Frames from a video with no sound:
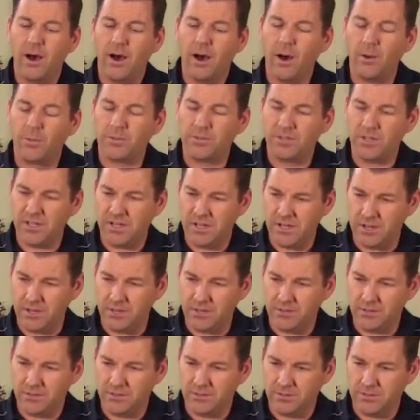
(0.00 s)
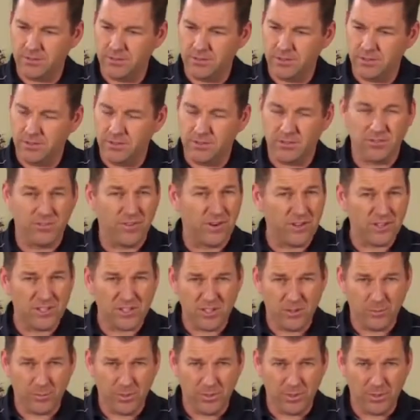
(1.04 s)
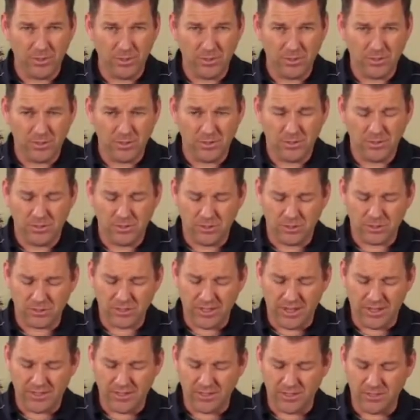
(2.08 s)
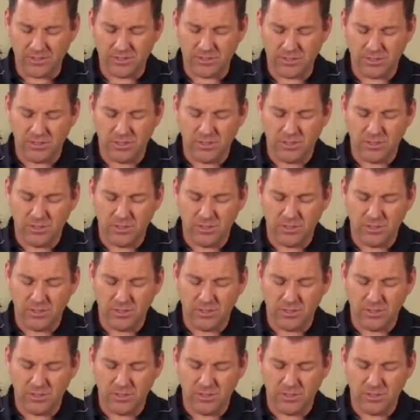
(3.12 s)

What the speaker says: up to here. It's very simple. Looks like this.